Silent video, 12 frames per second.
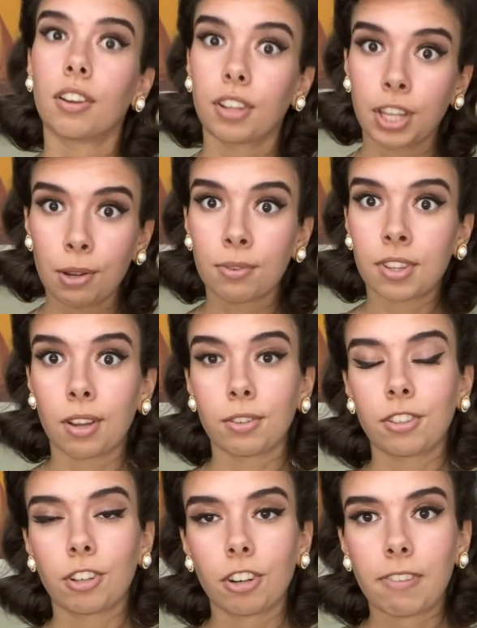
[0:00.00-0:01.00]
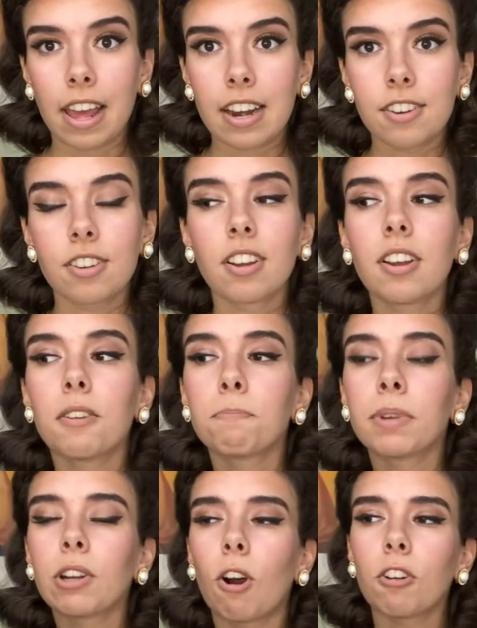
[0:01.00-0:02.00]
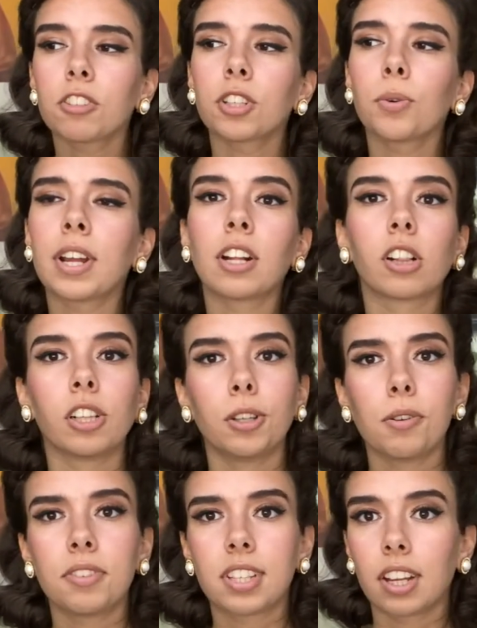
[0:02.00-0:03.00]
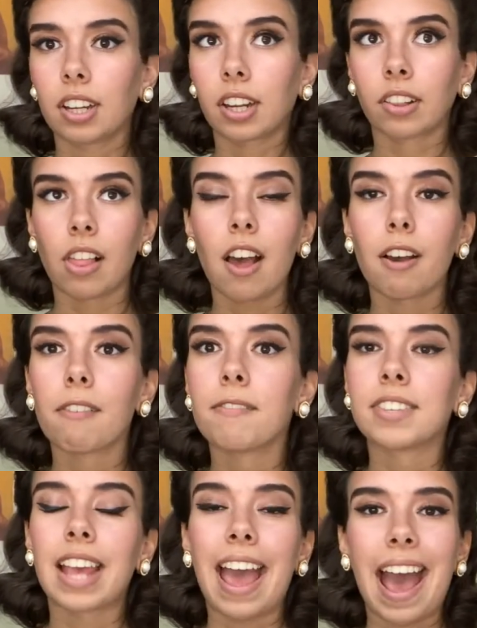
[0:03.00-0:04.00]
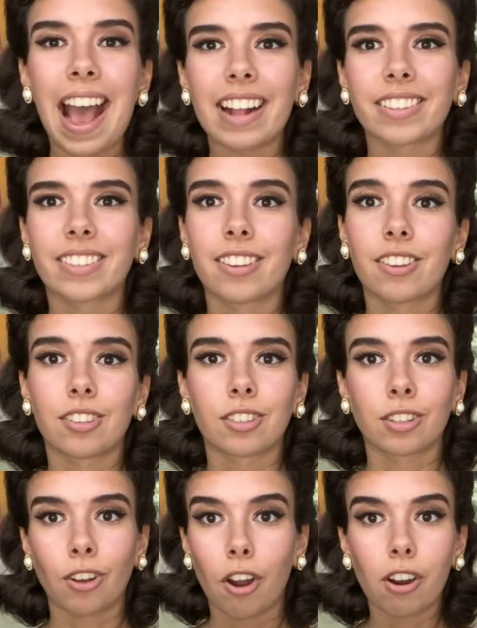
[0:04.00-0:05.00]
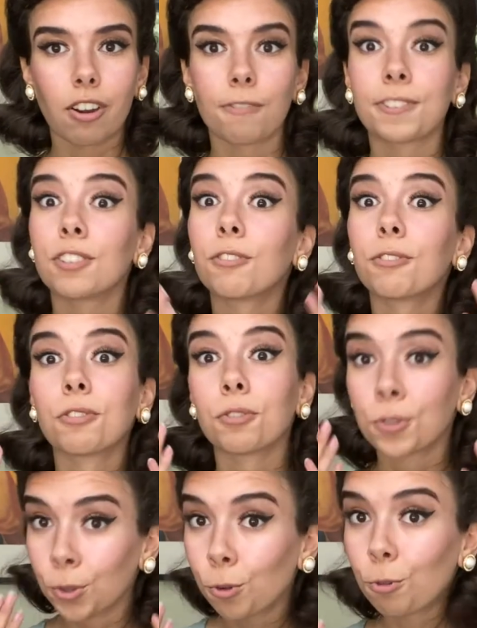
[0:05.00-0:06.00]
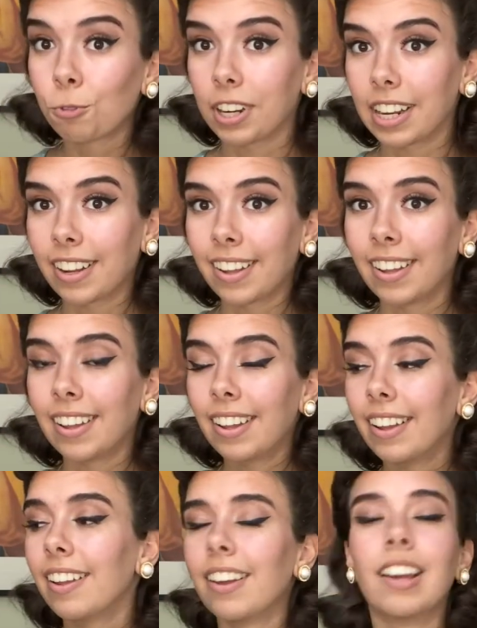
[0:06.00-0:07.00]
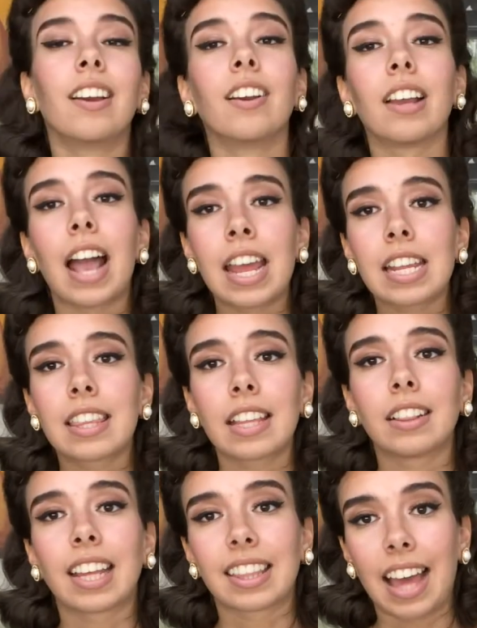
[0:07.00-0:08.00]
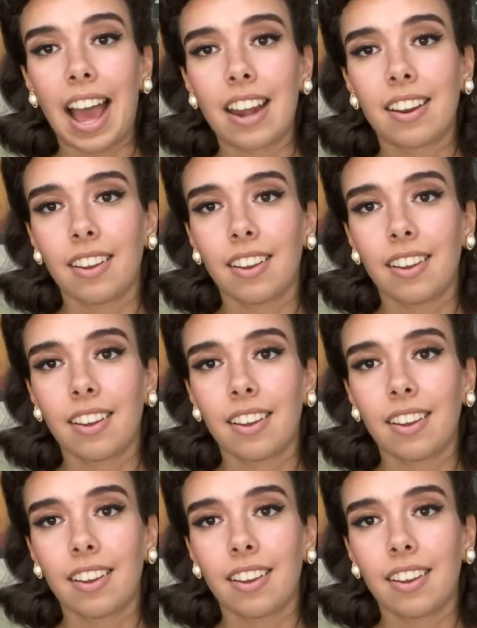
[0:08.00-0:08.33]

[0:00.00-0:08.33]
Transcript: Use those to your advantage. But it also includes gloves, hats, scarves, jewelry, anything like that.